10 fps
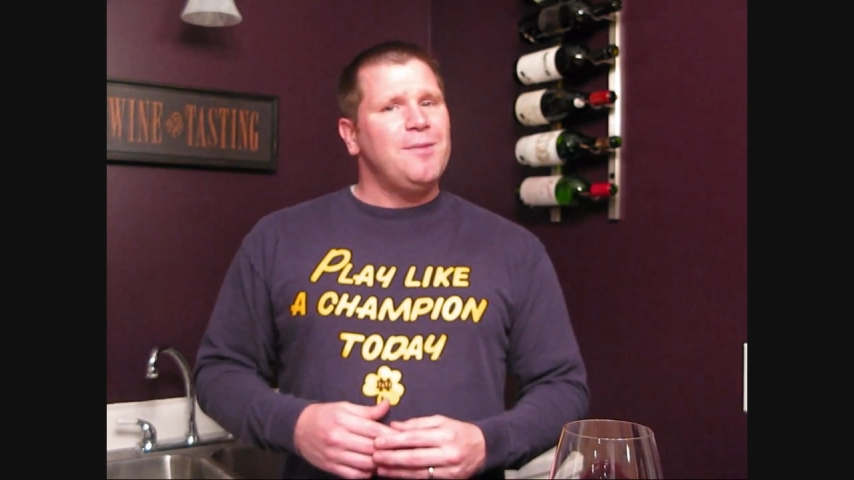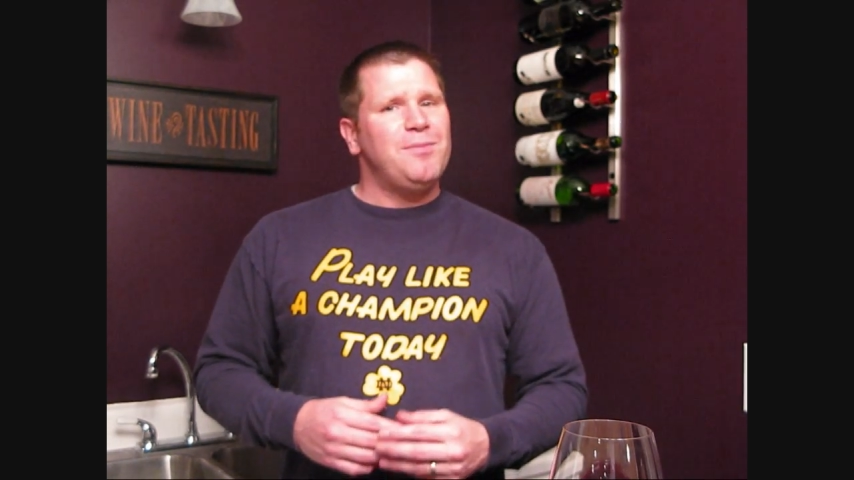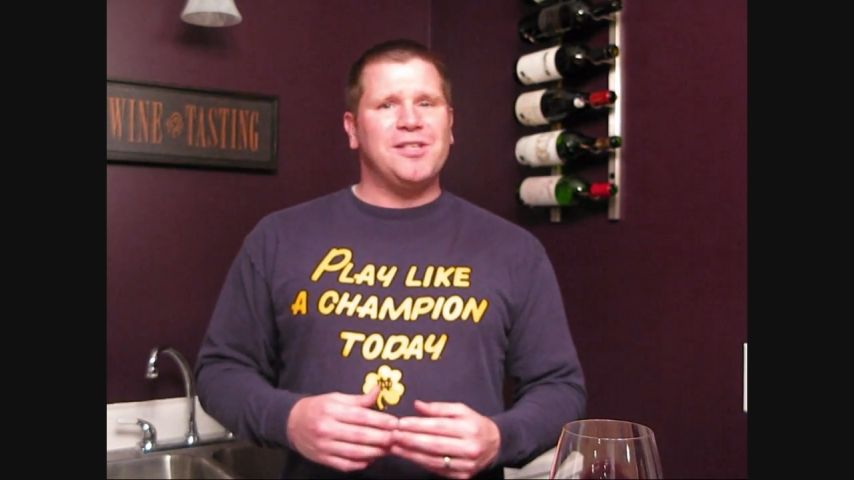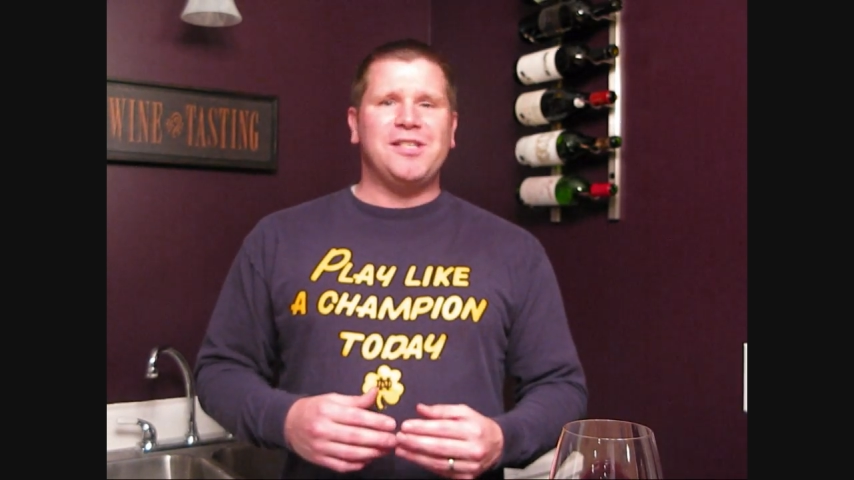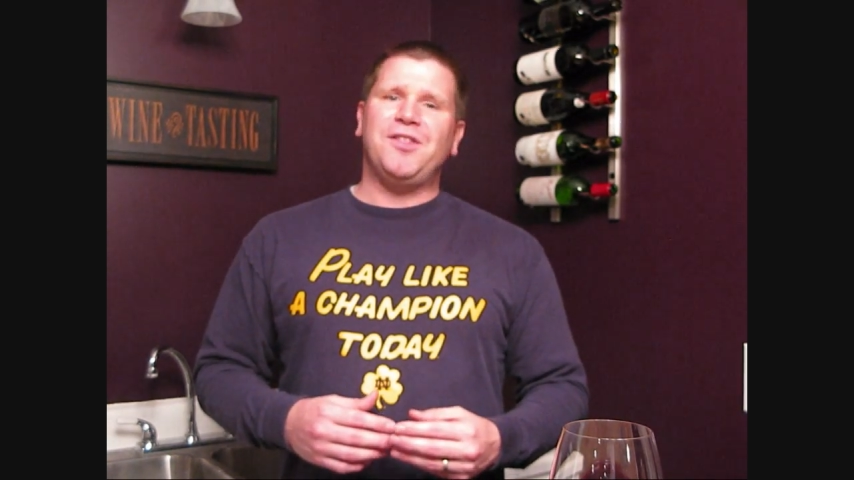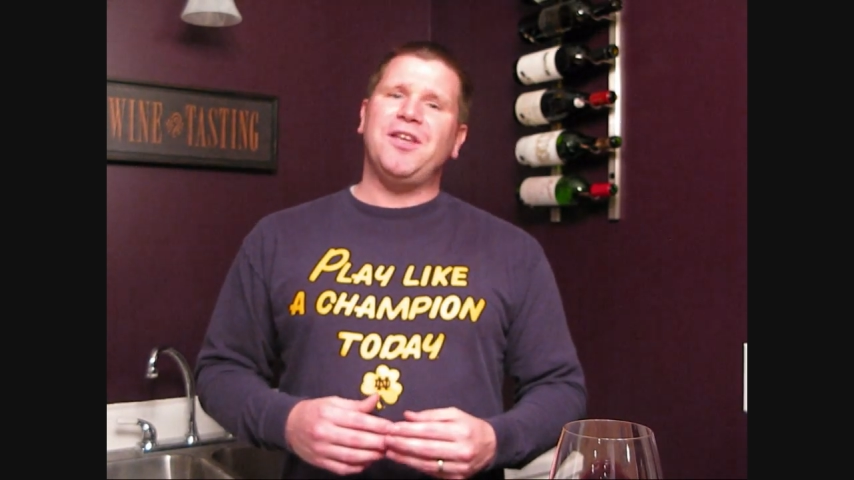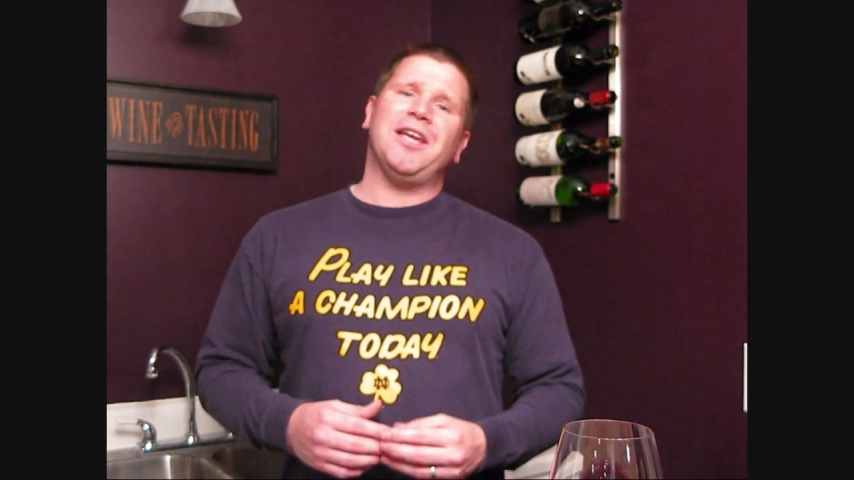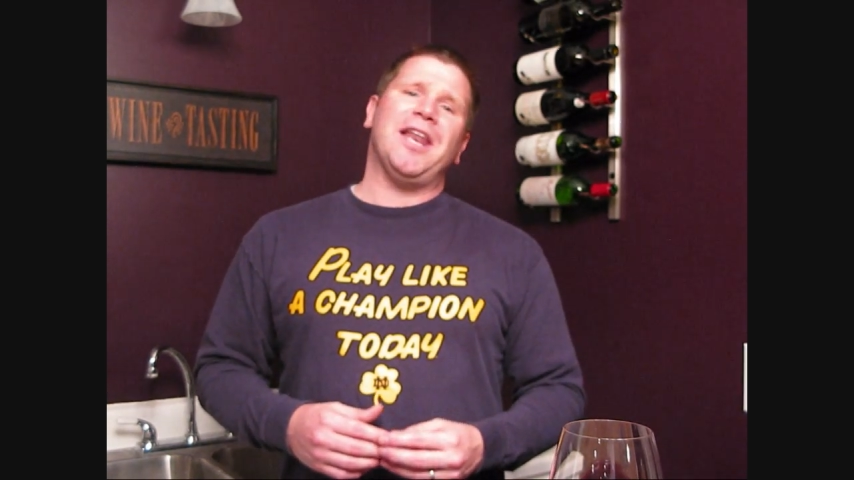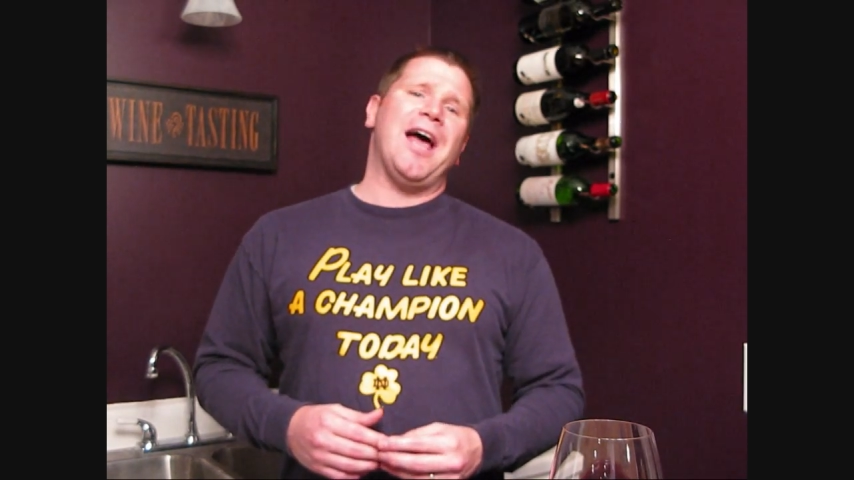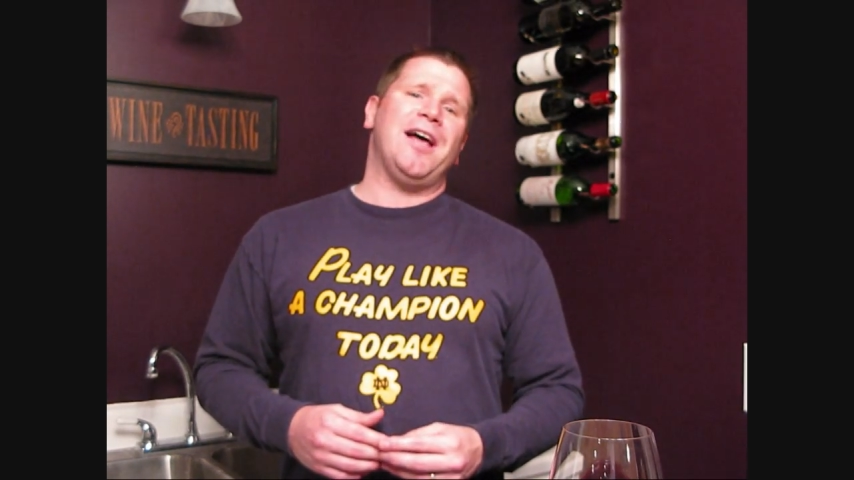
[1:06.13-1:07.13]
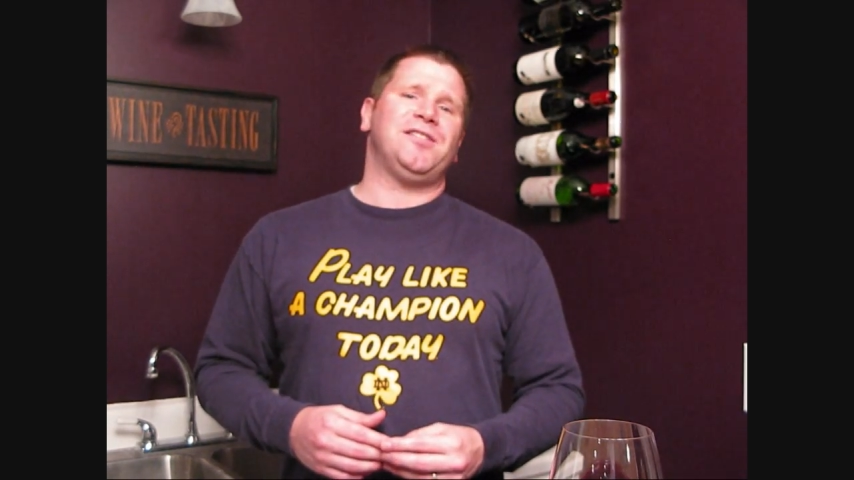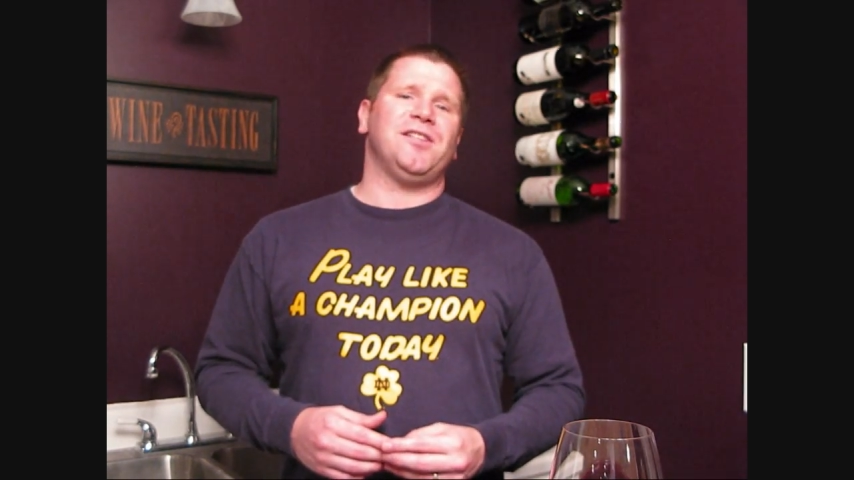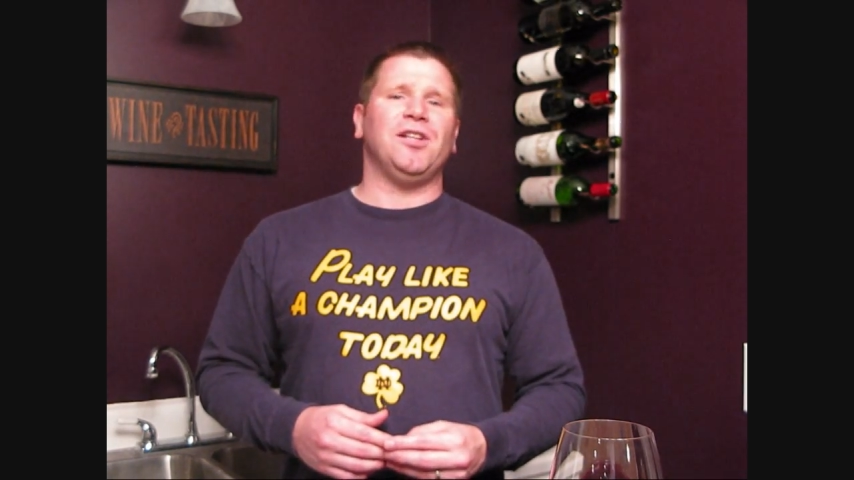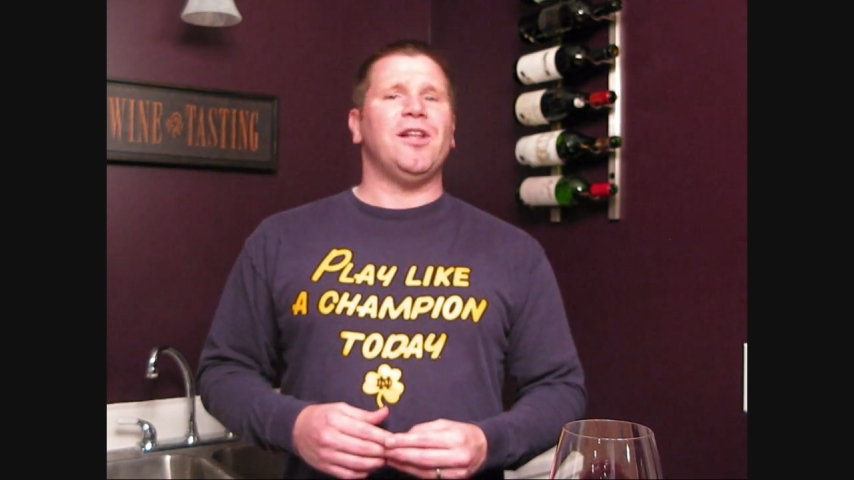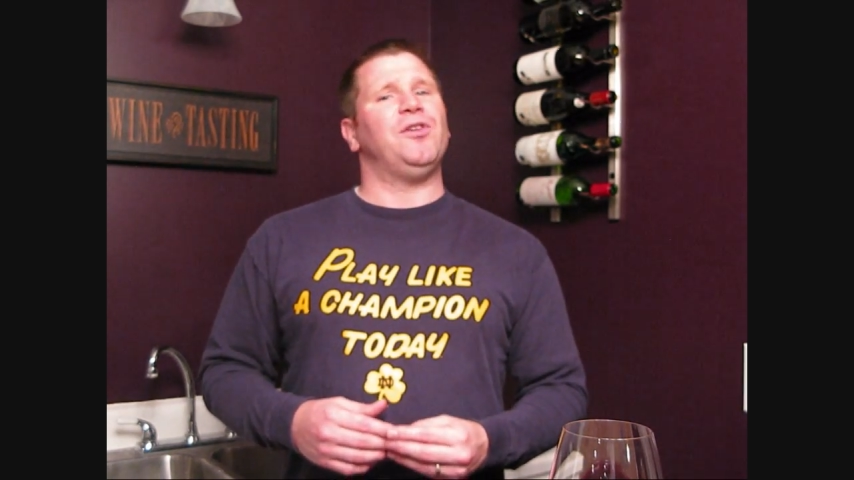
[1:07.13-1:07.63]
because they think it adds
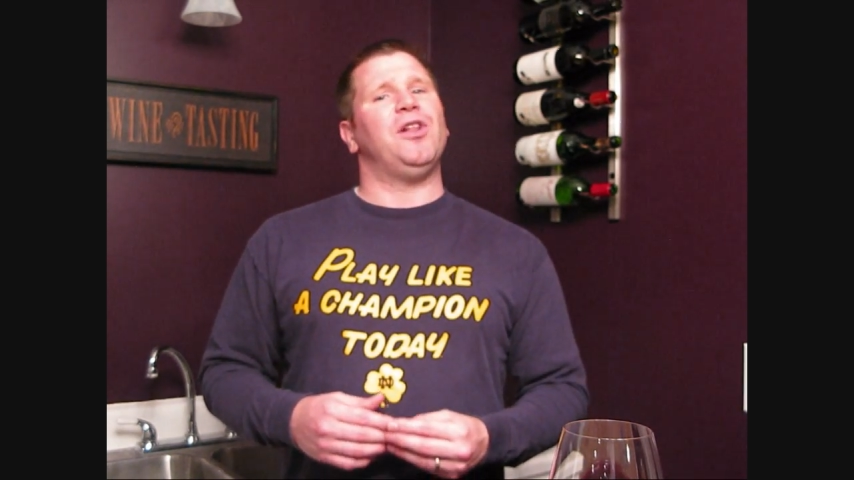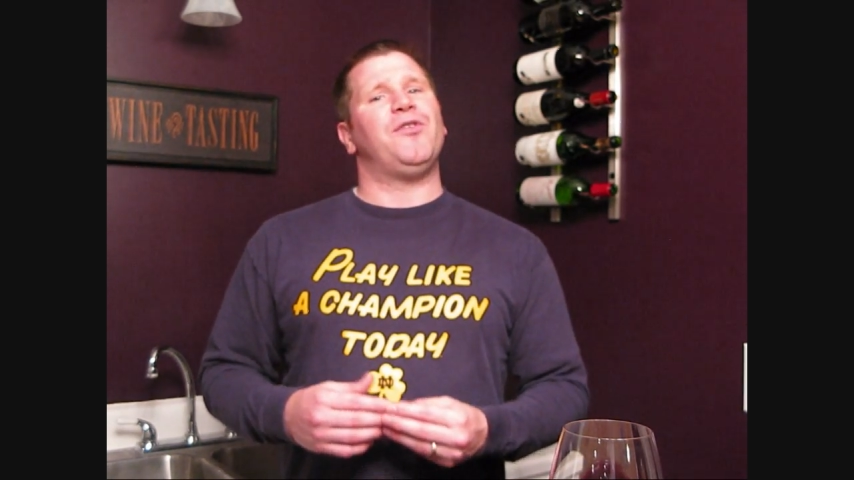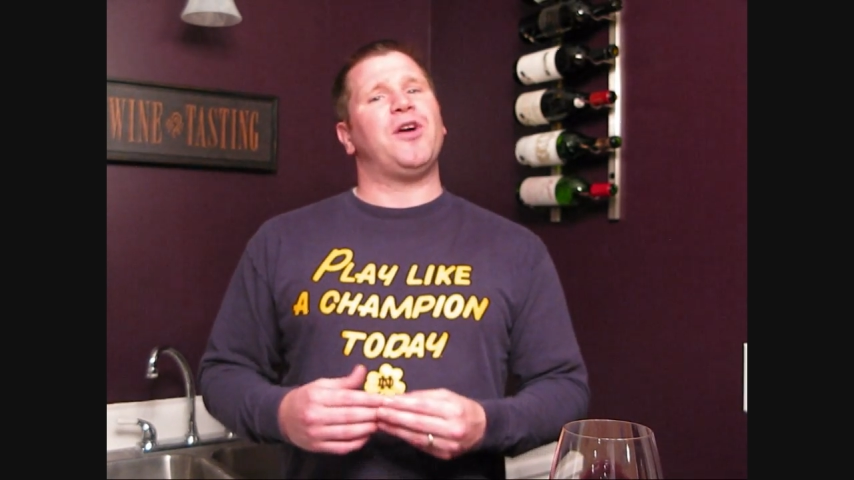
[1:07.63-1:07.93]
a level of